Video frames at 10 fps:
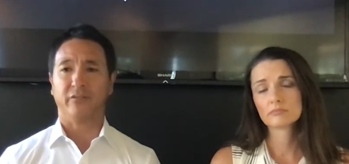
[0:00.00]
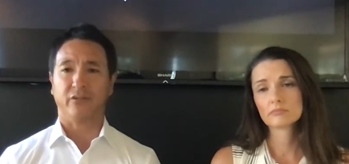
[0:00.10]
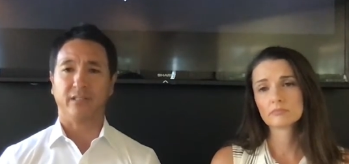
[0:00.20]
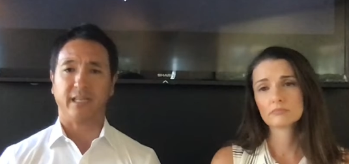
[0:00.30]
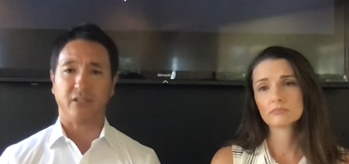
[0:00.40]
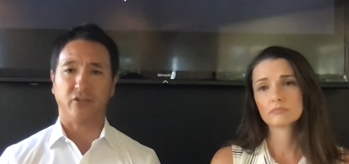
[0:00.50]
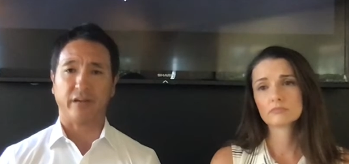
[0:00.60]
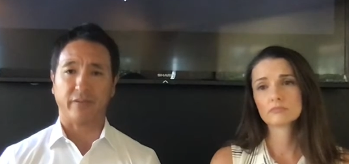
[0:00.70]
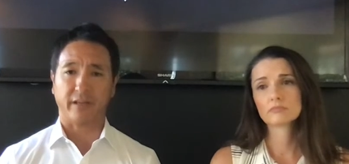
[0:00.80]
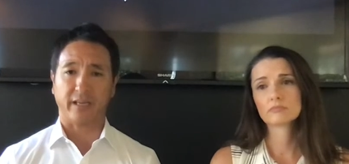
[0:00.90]
Speaker 1: for sex
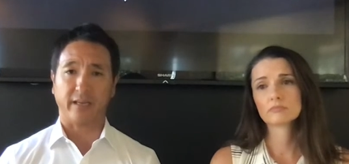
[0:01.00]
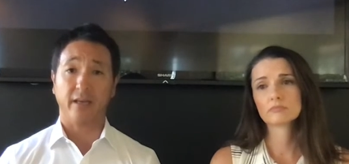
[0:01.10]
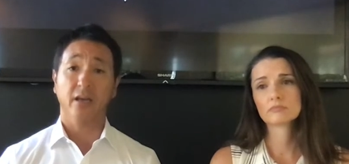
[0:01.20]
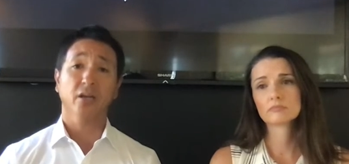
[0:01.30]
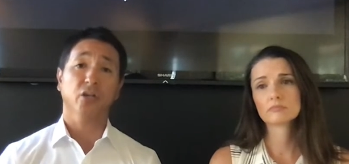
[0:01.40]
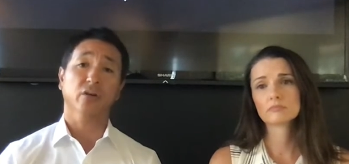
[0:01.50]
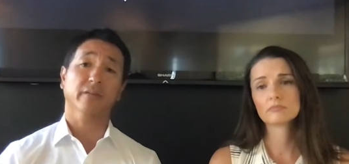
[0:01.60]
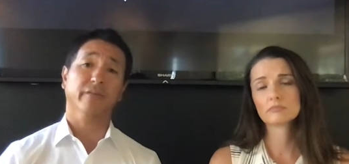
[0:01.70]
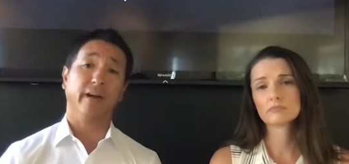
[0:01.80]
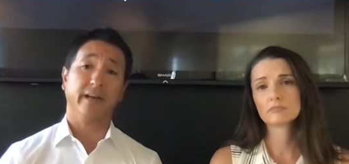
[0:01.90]
trafficking. You can
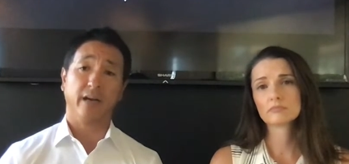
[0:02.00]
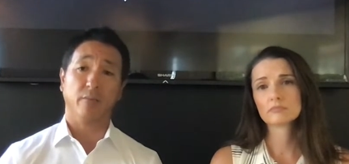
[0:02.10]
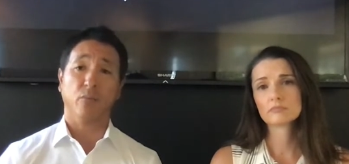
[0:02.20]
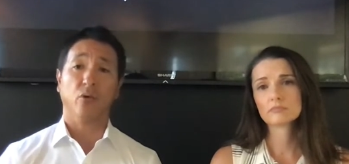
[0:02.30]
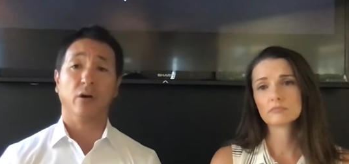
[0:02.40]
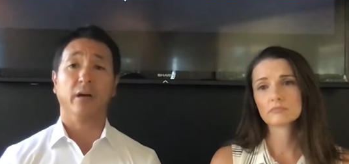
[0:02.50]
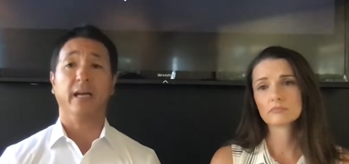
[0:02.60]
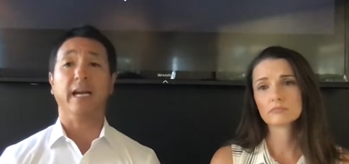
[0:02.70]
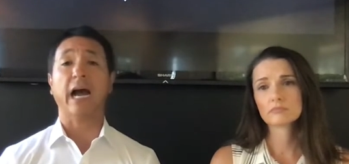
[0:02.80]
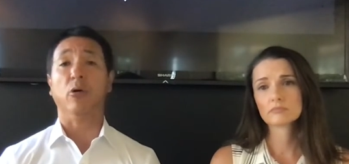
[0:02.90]
find out more
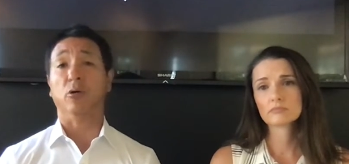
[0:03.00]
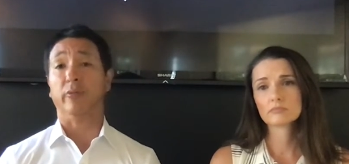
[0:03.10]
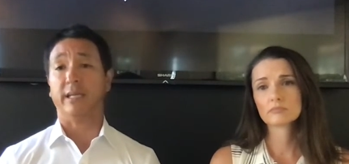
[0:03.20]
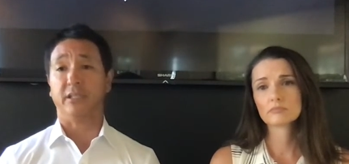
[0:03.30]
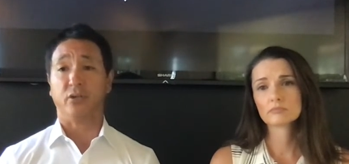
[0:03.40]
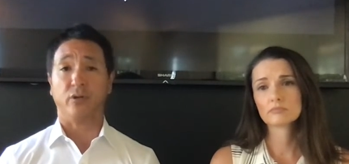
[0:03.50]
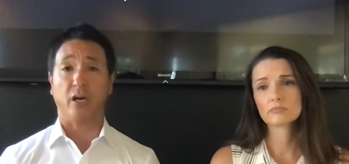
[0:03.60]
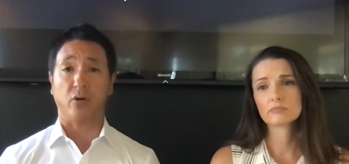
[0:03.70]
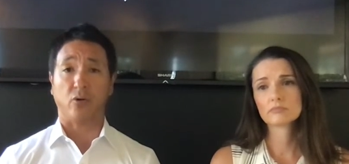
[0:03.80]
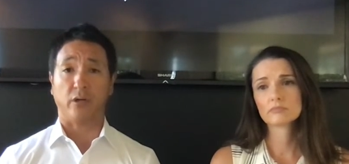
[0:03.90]
at
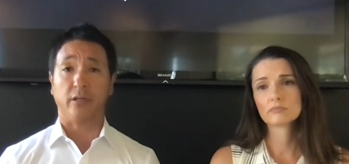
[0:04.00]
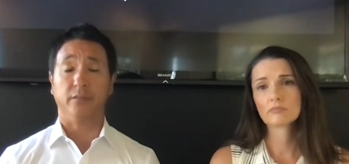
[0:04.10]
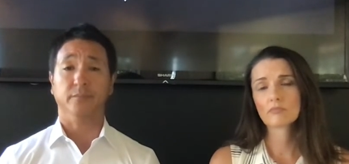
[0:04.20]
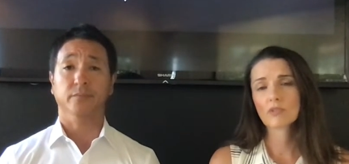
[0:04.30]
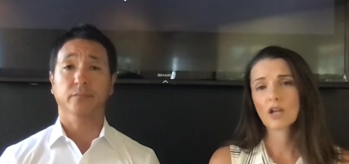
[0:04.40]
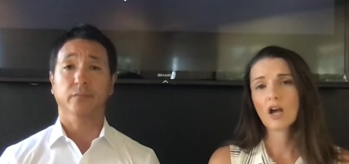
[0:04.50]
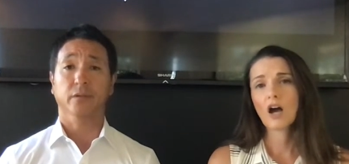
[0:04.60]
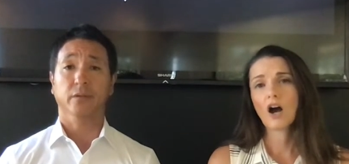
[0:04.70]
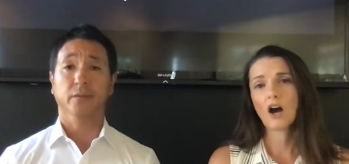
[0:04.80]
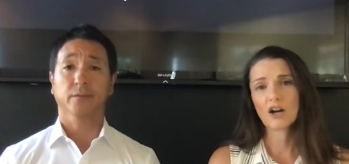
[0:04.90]
ourrescue.org.
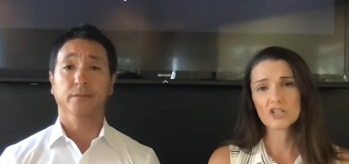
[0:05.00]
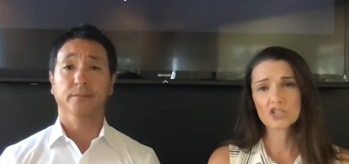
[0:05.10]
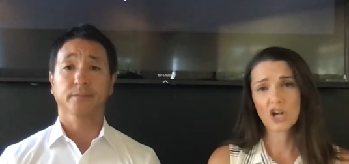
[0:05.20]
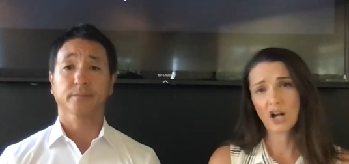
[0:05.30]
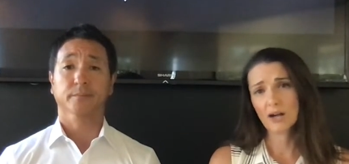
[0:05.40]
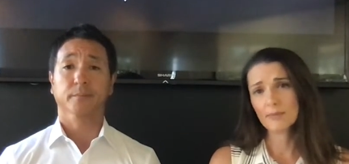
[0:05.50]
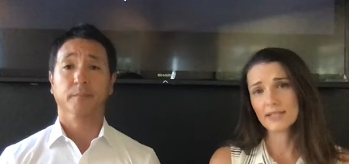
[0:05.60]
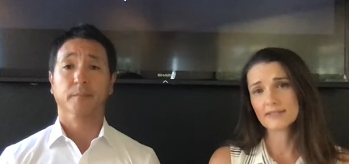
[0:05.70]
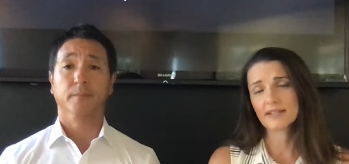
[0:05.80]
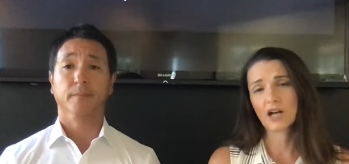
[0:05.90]
Speaker 2: Our job
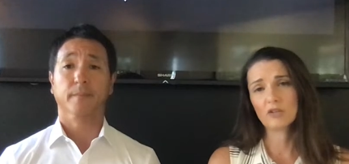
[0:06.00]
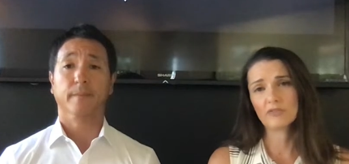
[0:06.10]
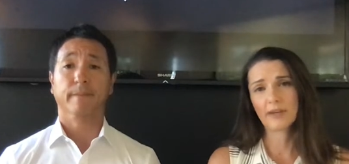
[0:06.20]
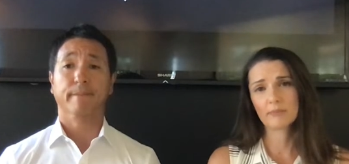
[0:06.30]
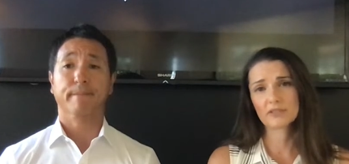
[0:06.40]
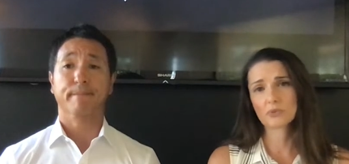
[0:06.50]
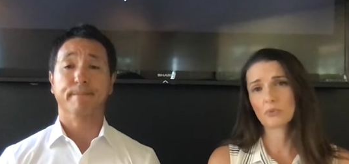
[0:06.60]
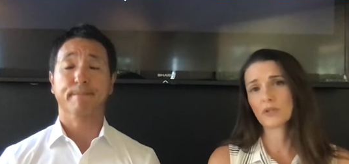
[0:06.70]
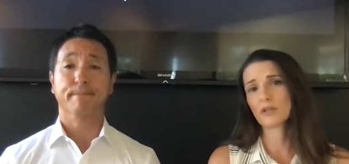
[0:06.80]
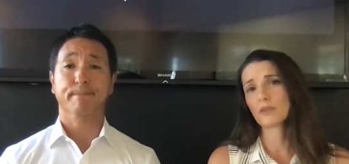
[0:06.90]
is to help families with
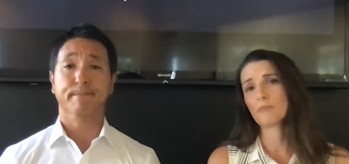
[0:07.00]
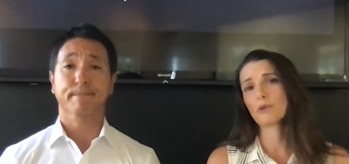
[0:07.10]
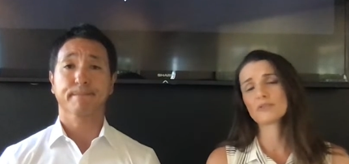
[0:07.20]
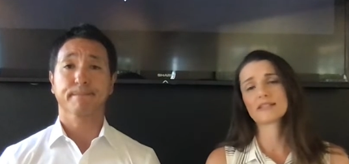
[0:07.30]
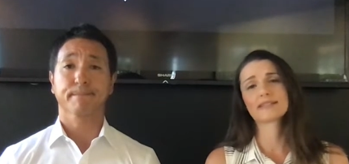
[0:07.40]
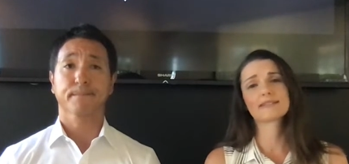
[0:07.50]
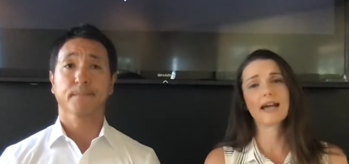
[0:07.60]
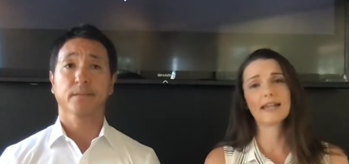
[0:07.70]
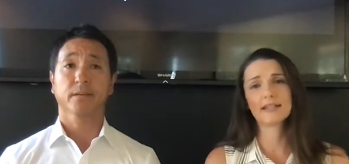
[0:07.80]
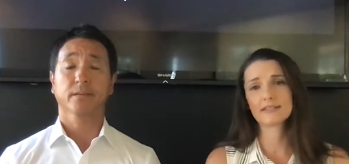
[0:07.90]
one of the most
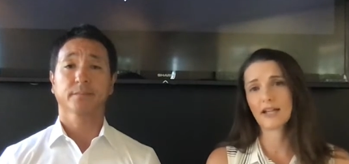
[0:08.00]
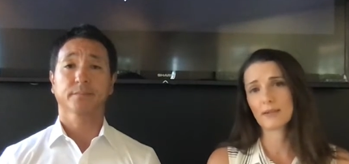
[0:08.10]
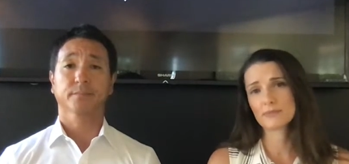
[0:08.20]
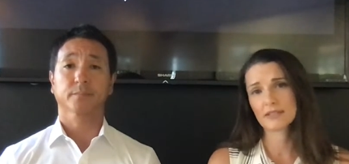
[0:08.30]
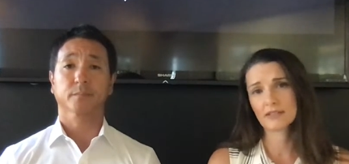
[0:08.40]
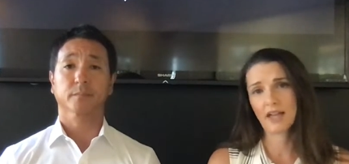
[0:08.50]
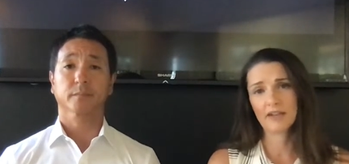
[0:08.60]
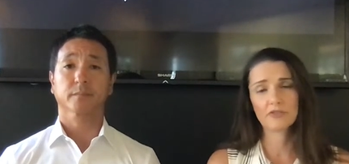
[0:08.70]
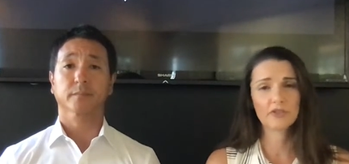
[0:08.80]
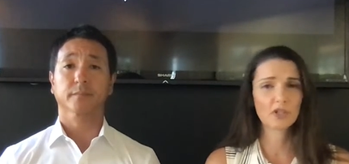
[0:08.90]
exciting times in
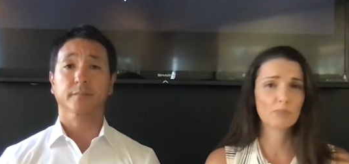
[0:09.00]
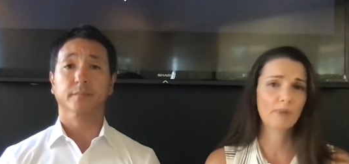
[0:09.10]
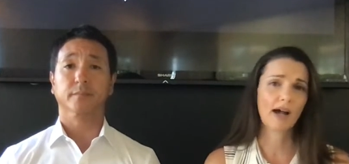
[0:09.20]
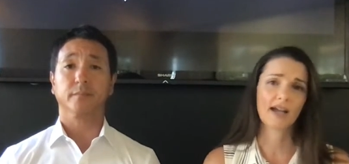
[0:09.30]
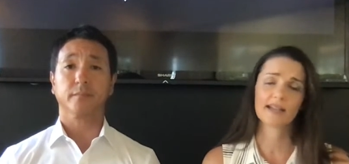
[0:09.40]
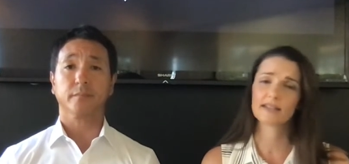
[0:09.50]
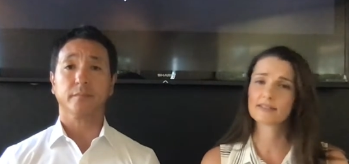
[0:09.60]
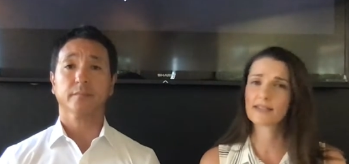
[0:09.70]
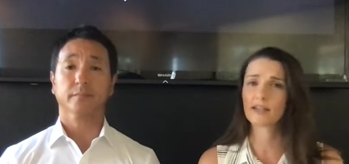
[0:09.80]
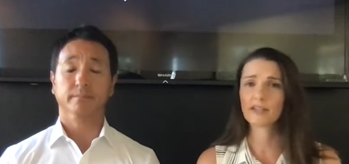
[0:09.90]
life when you're buying,
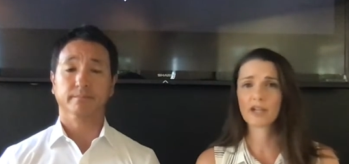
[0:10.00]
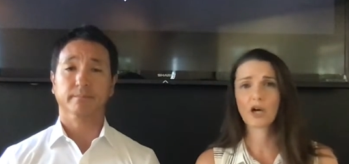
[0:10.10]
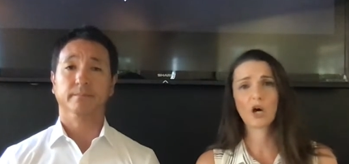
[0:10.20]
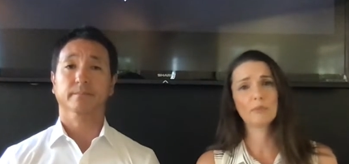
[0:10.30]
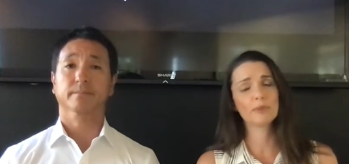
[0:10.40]
selling a home, and